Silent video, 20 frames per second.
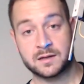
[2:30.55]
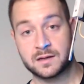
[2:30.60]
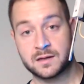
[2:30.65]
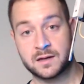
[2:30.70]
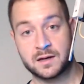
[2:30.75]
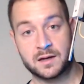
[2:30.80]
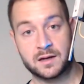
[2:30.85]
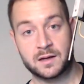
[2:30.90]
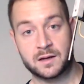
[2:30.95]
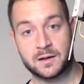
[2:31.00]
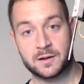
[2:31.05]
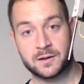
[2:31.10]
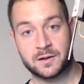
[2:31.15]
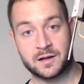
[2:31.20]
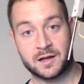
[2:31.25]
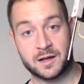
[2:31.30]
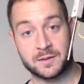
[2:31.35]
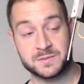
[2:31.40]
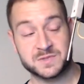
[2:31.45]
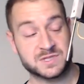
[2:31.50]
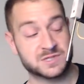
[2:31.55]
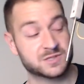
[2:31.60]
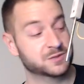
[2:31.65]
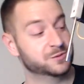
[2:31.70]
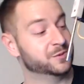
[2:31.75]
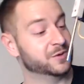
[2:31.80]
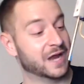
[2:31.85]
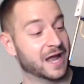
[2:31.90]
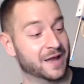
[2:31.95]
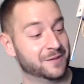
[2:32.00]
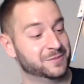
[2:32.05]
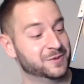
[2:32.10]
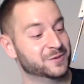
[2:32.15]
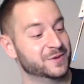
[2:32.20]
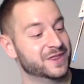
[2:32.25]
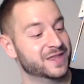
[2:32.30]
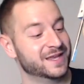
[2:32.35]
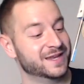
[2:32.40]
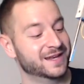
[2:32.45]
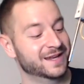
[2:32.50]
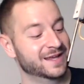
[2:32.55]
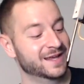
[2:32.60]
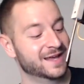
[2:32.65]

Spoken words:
I'm super happy with it.